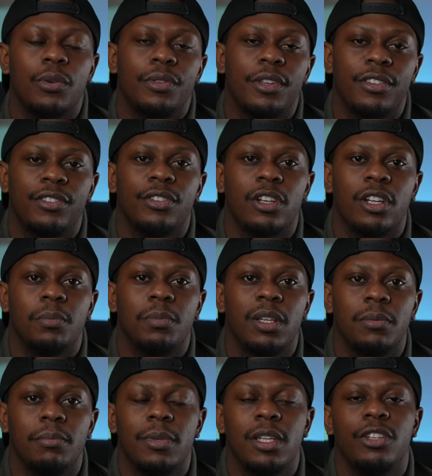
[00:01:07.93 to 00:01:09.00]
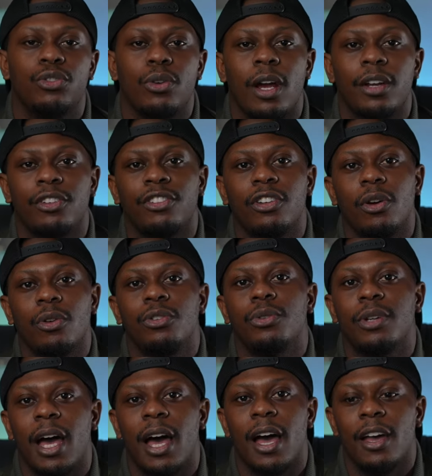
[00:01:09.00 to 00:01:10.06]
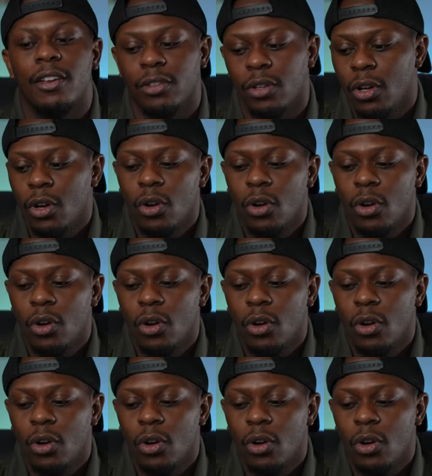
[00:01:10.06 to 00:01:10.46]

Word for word: This is gonna be me trying to show you guys